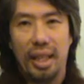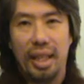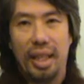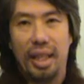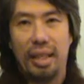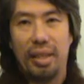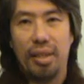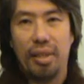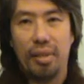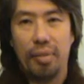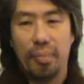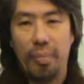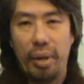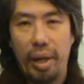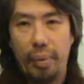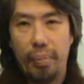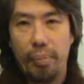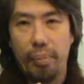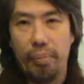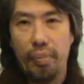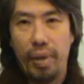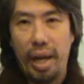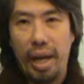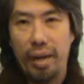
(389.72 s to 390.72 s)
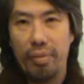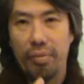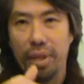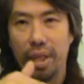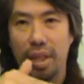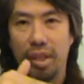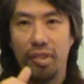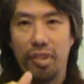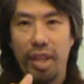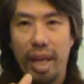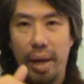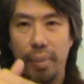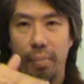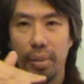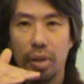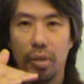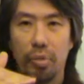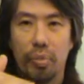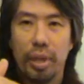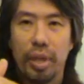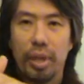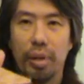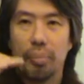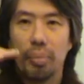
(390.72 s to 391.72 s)
And by having this
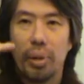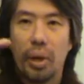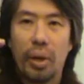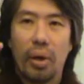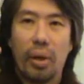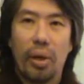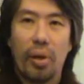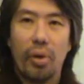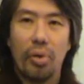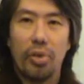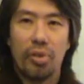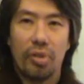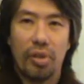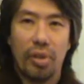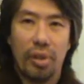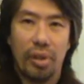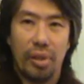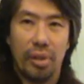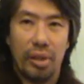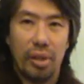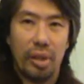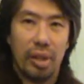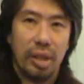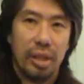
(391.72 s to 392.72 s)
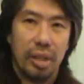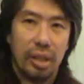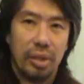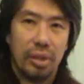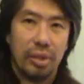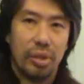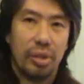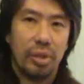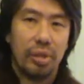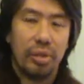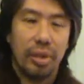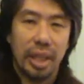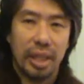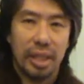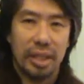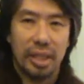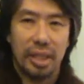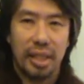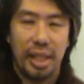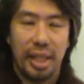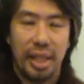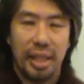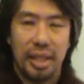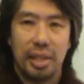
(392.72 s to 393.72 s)
habit, we come closer to their
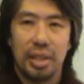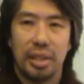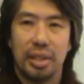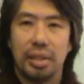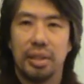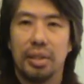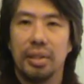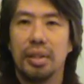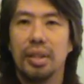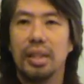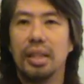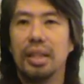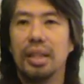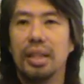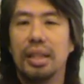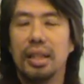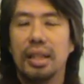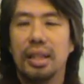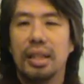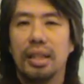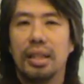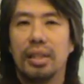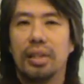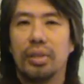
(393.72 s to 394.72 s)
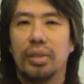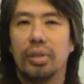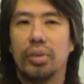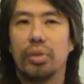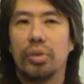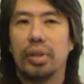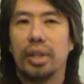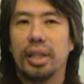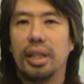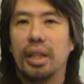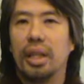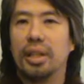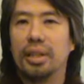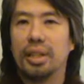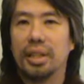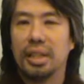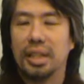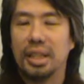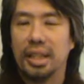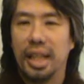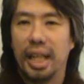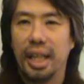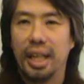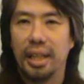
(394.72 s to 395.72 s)
station, to their
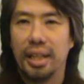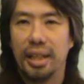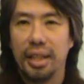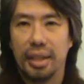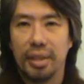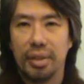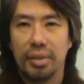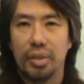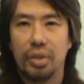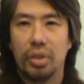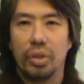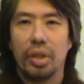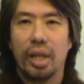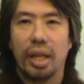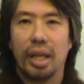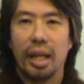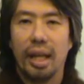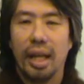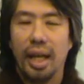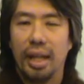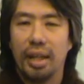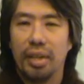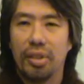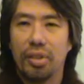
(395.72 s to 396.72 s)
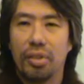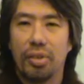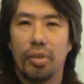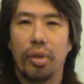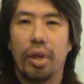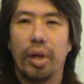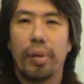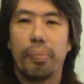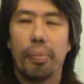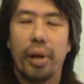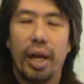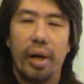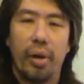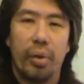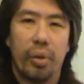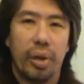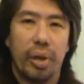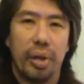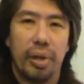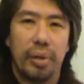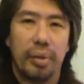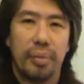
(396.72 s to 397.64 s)
understanding, to their light, to their power.